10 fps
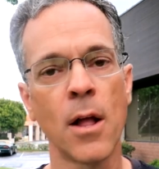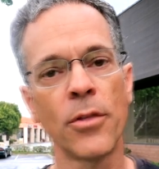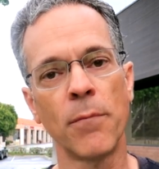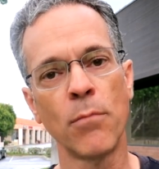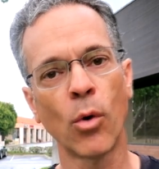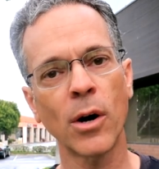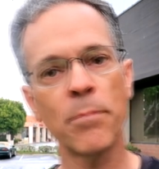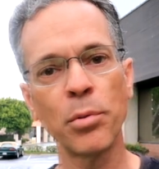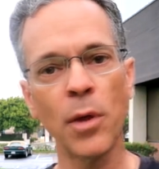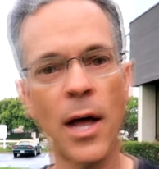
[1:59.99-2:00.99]
The more
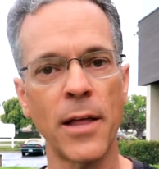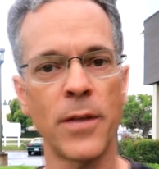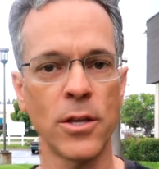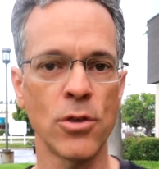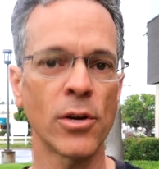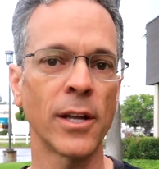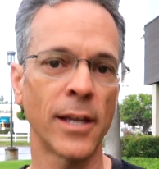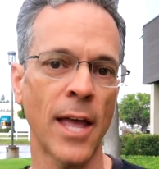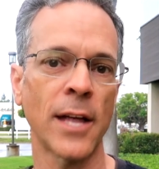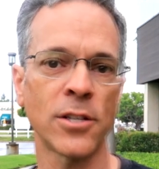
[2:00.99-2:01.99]
blood that you can
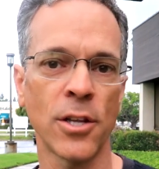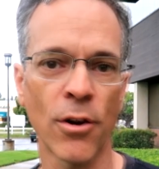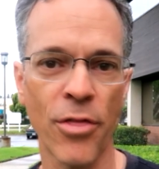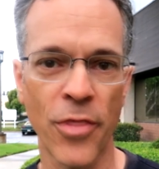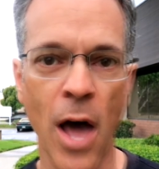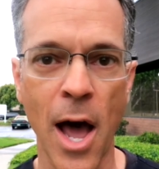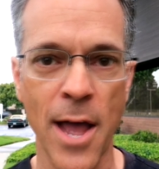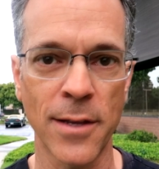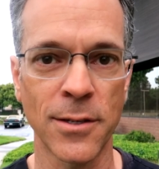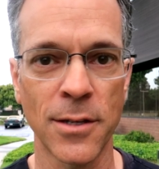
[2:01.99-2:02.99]
get to your
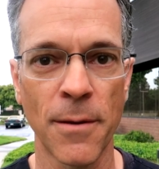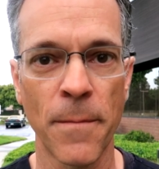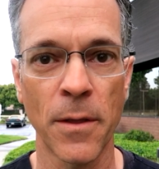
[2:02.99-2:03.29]
thighs,